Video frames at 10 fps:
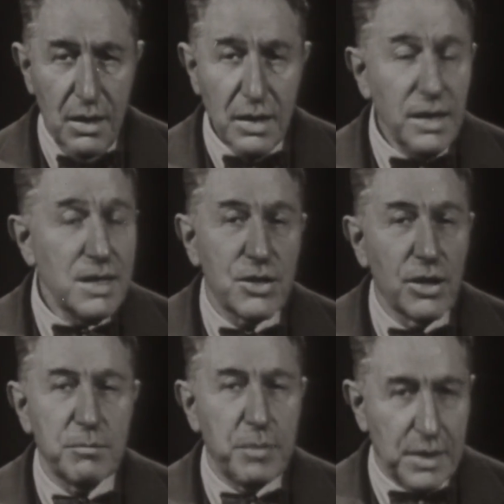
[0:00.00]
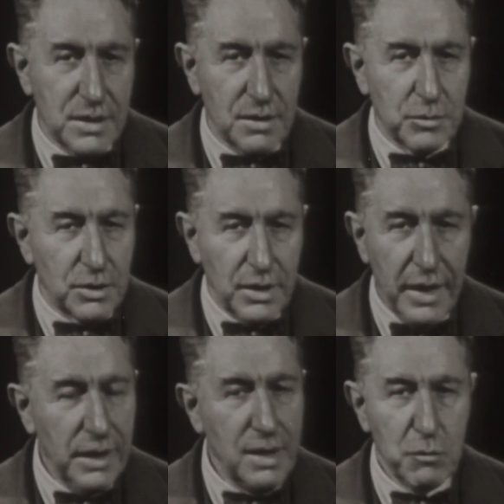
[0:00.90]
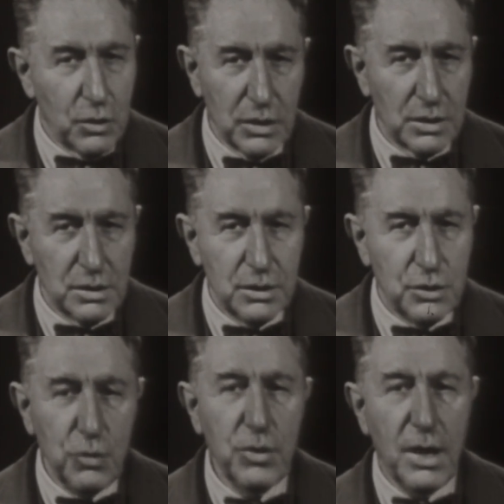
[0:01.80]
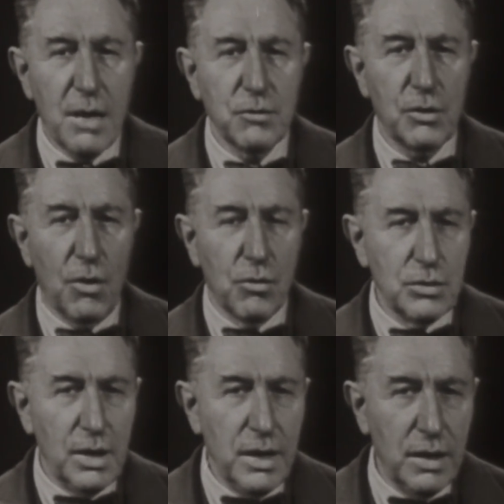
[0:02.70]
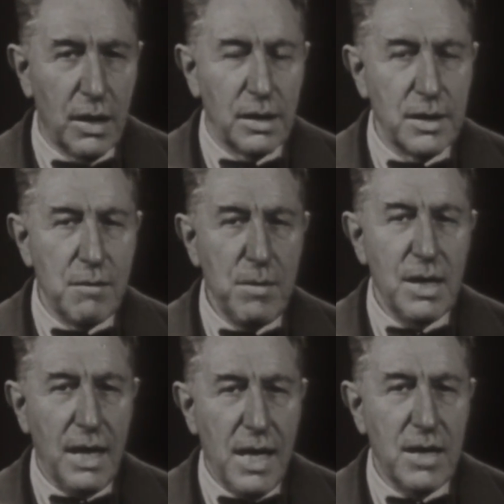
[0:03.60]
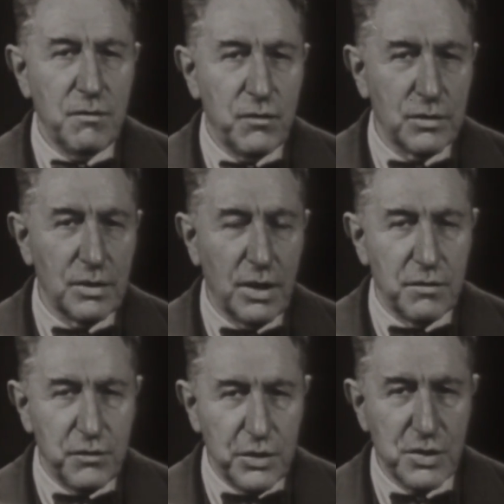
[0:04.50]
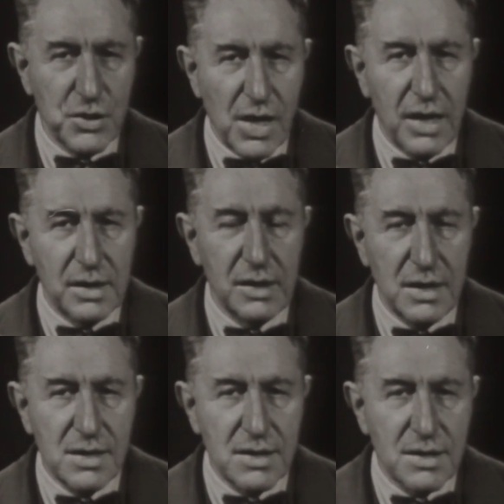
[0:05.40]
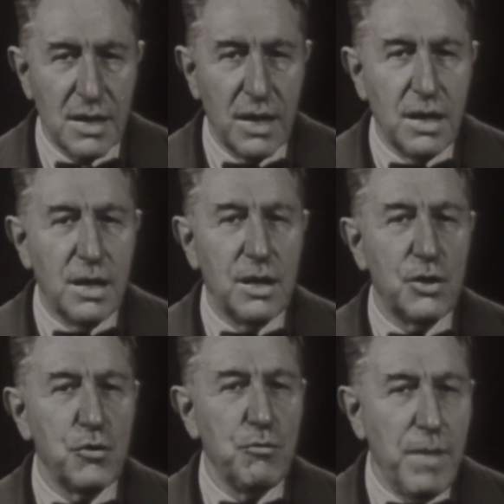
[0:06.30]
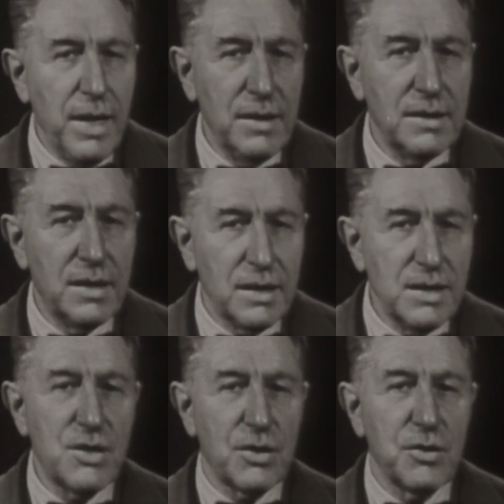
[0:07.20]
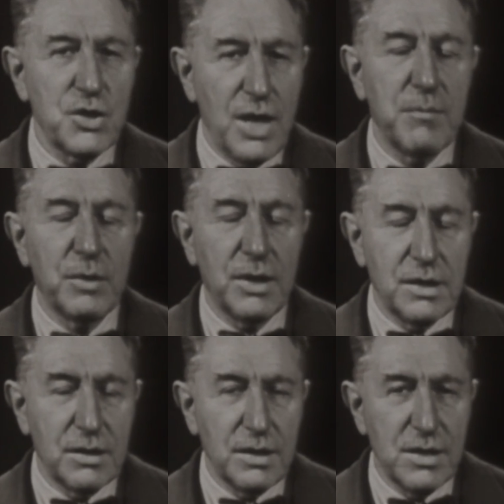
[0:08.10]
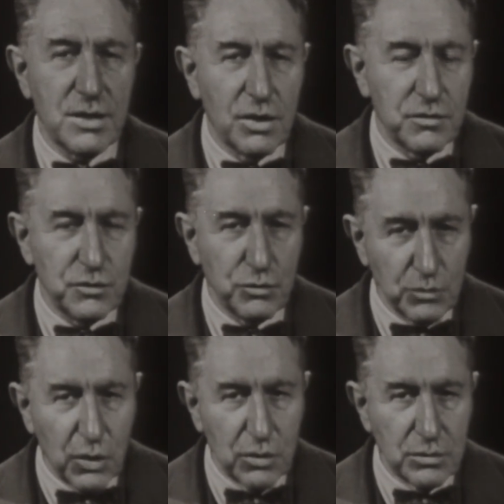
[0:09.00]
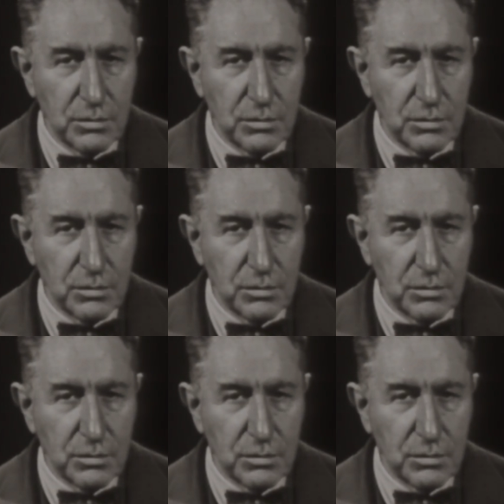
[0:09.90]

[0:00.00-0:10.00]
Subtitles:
It is not possible anymore to count only on a mere handful of young scientists to man the research laboratories of tomorrow.